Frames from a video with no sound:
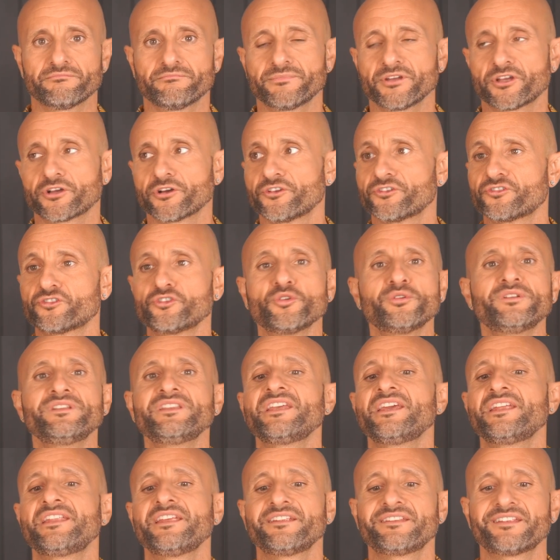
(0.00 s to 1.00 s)
Because you
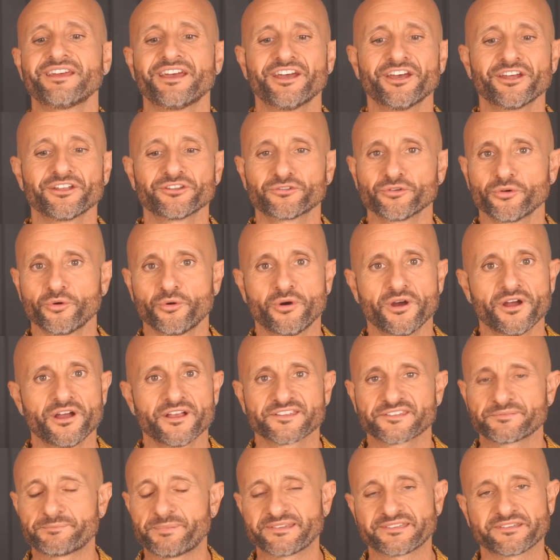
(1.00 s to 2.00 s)
needed to
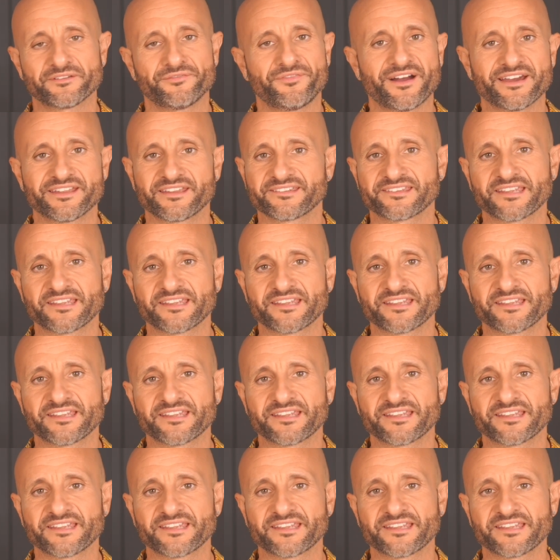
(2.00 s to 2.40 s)
specify